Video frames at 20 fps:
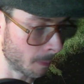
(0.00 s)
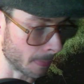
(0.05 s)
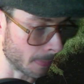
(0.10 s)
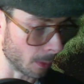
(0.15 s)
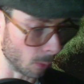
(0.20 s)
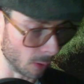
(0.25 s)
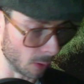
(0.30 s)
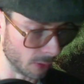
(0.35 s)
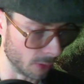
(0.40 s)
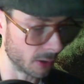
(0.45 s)

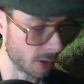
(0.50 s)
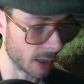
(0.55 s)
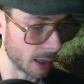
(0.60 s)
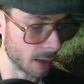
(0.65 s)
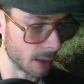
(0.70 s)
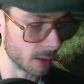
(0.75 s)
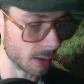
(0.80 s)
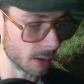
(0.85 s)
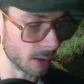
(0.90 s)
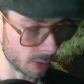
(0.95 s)
Once
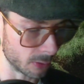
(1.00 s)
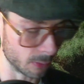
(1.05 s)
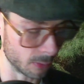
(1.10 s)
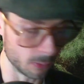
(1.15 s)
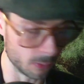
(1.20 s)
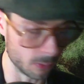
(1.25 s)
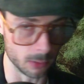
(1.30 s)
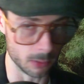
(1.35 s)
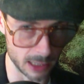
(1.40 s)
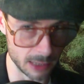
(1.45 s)
again, this
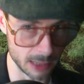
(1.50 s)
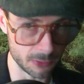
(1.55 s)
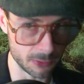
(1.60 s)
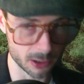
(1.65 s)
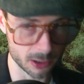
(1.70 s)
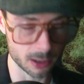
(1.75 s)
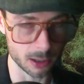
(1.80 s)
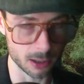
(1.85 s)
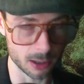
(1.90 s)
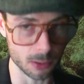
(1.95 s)
leaves
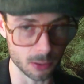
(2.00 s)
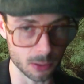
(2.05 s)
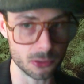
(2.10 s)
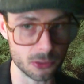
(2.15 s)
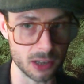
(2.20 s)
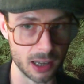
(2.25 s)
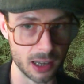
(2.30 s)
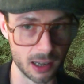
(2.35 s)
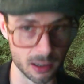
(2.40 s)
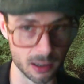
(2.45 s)
the
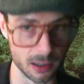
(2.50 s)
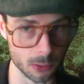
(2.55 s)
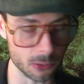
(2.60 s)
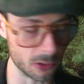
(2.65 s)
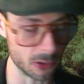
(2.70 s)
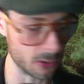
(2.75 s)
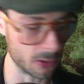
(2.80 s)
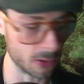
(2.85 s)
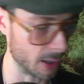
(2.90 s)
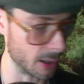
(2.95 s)
clothes and goes
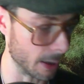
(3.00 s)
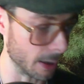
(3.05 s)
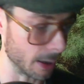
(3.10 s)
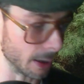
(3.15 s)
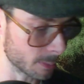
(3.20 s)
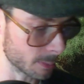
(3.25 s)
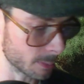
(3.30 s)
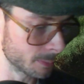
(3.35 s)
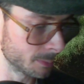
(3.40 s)
into the air.